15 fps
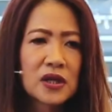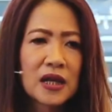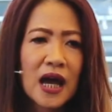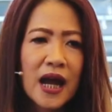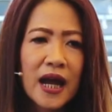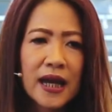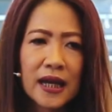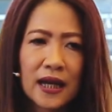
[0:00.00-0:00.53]
to
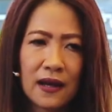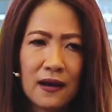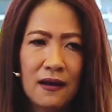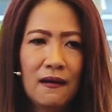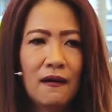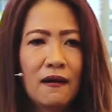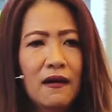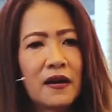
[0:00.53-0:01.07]
9,
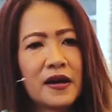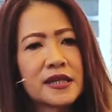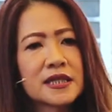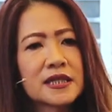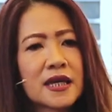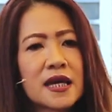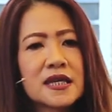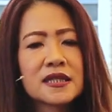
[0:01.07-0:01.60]
it
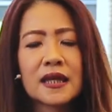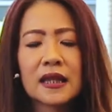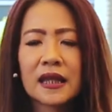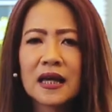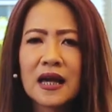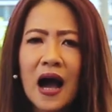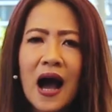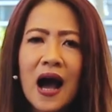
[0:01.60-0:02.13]
says
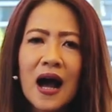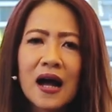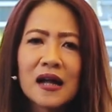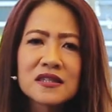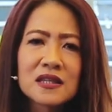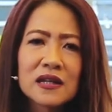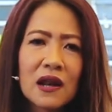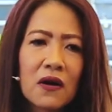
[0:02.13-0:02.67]
that
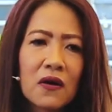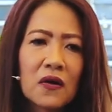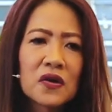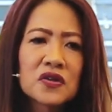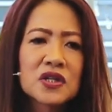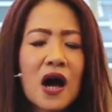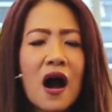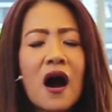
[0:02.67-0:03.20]
God's
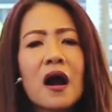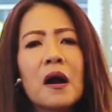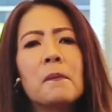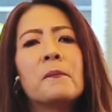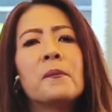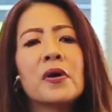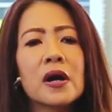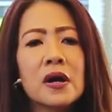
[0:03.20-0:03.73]
laws
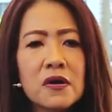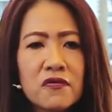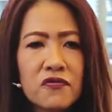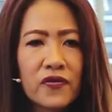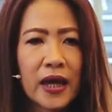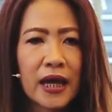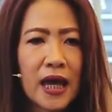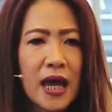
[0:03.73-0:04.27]
are
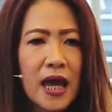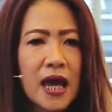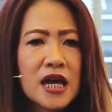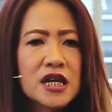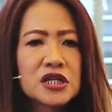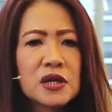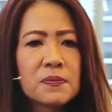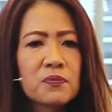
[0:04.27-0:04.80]
perfect.
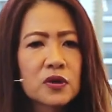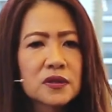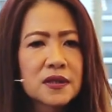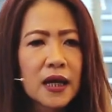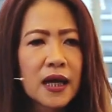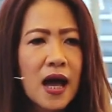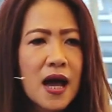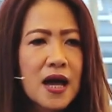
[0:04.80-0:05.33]
They
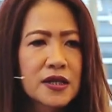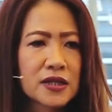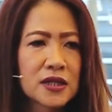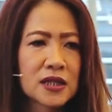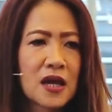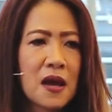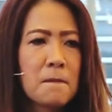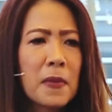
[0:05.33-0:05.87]
protect
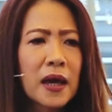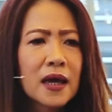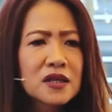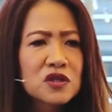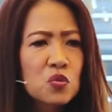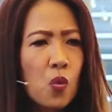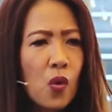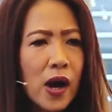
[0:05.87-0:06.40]
us, make
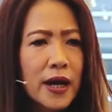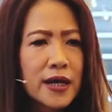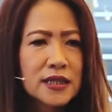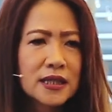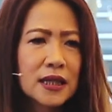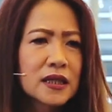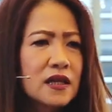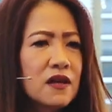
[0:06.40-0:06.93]
us
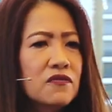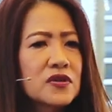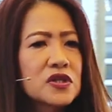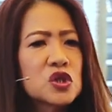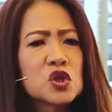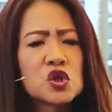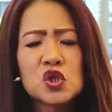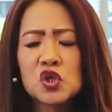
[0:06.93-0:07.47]
wise, and give
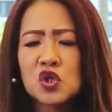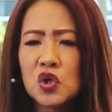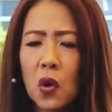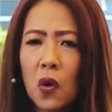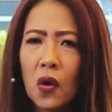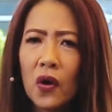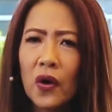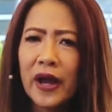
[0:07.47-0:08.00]
us
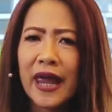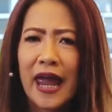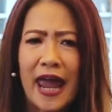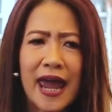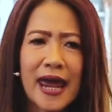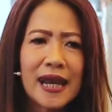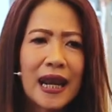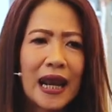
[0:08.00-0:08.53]
joy
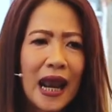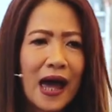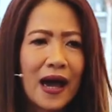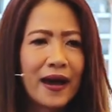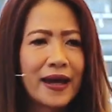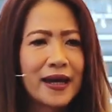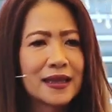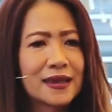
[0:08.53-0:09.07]
and
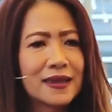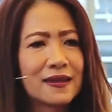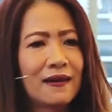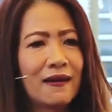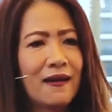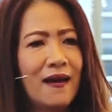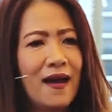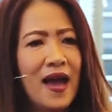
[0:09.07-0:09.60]

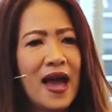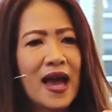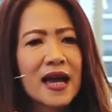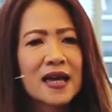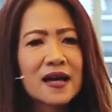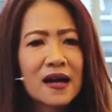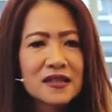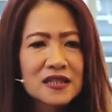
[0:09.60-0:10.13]
light.
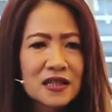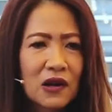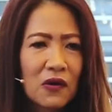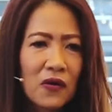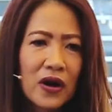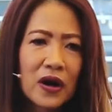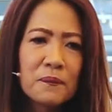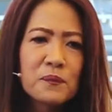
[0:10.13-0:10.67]
God's
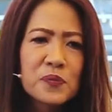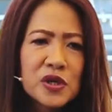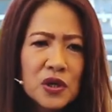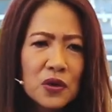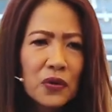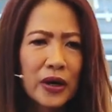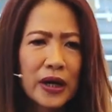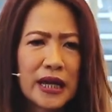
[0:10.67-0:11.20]
laws are
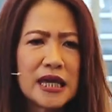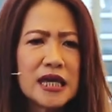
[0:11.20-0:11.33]
pure,